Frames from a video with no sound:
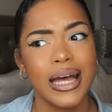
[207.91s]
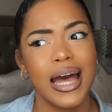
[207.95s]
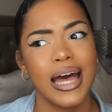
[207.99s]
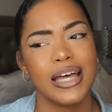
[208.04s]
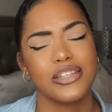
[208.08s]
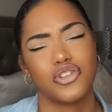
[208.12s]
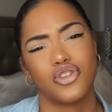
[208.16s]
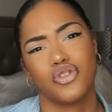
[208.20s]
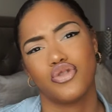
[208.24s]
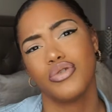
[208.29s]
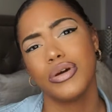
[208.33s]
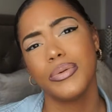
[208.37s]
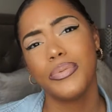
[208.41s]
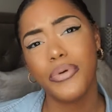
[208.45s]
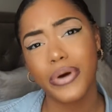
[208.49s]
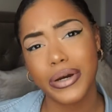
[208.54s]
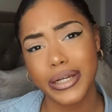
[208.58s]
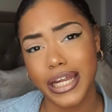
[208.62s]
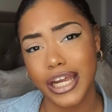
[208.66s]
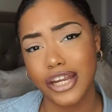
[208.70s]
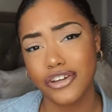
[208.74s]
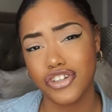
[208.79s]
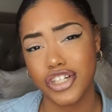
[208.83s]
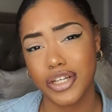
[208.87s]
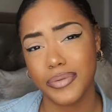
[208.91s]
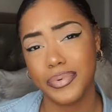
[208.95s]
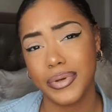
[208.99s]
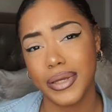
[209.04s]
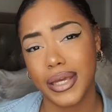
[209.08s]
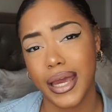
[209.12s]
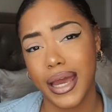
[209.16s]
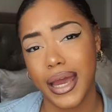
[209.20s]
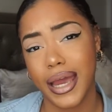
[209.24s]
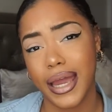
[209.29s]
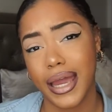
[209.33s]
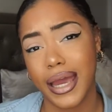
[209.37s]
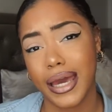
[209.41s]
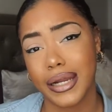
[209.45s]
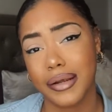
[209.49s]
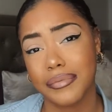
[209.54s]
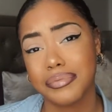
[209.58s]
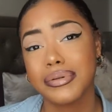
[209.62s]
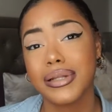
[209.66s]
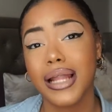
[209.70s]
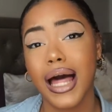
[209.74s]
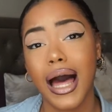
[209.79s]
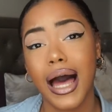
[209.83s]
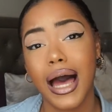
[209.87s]
has a 3.8 GPA and
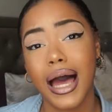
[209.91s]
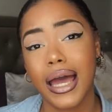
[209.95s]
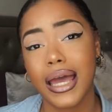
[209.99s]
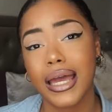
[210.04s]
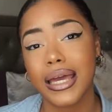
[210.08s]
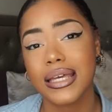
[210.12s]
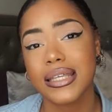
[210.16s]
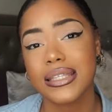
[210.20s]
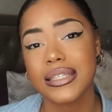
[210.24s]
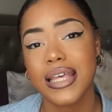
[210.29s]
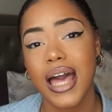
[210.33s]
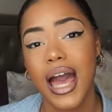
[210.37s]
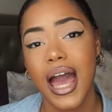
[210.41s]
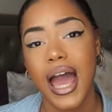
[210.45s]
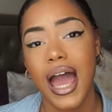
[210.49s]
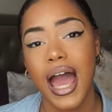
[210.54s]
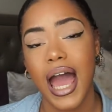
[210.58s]
applies